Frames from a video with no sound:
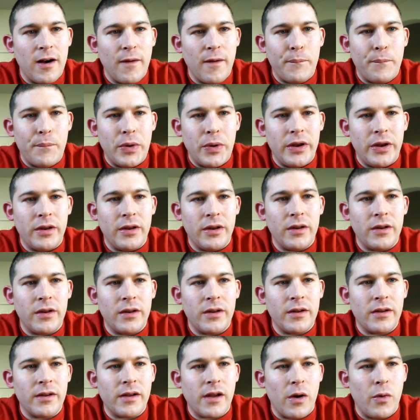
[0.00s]
I wouldn't
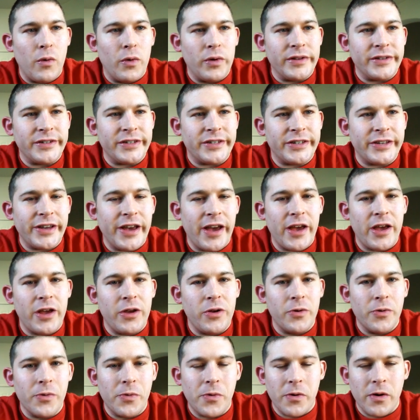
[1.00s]
say you're
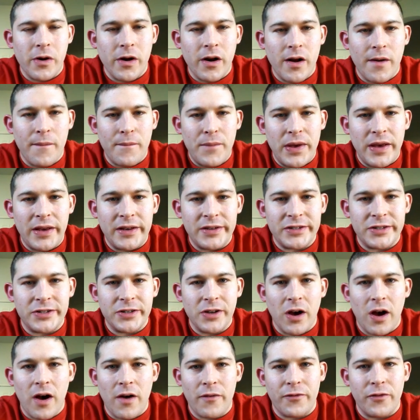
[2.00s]
being soft or
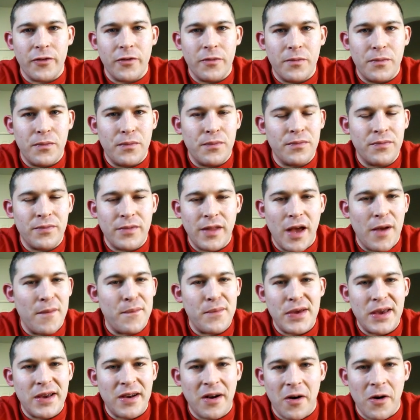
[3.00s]
not being hardcore or
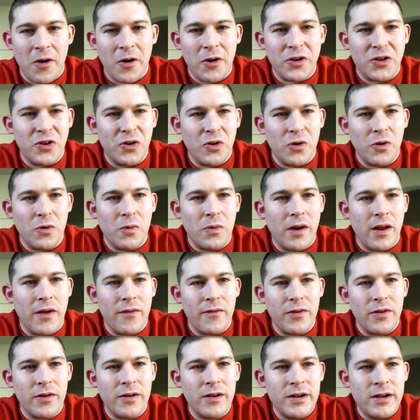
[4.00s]
whatever.
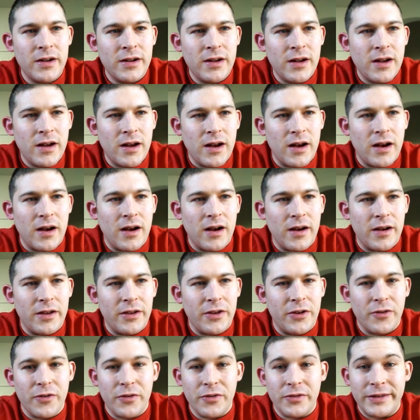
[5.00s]
You're only going to
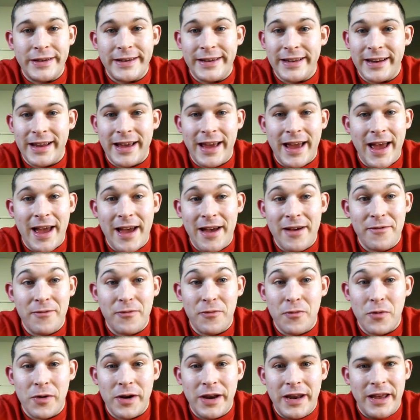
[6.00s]
have one hip until you
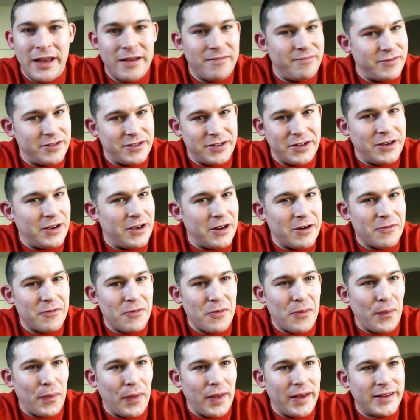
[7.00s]
get it replaced.
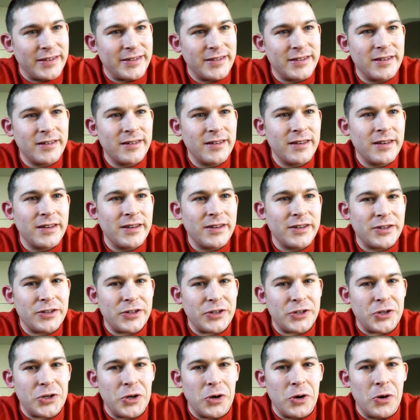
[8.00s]
So,
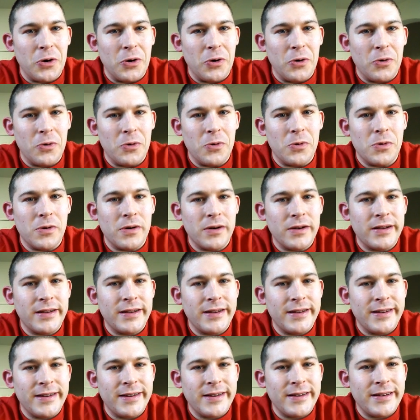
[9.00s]

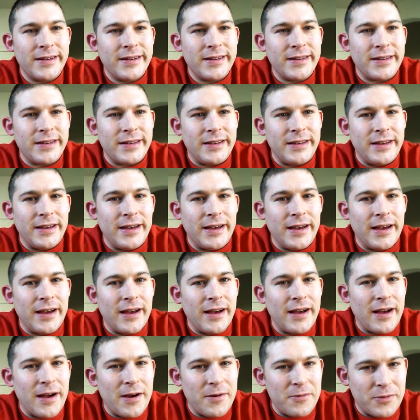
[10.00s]
yeah, I would talk
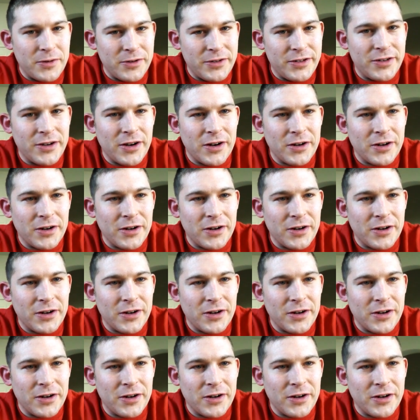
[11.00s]
to a doctor.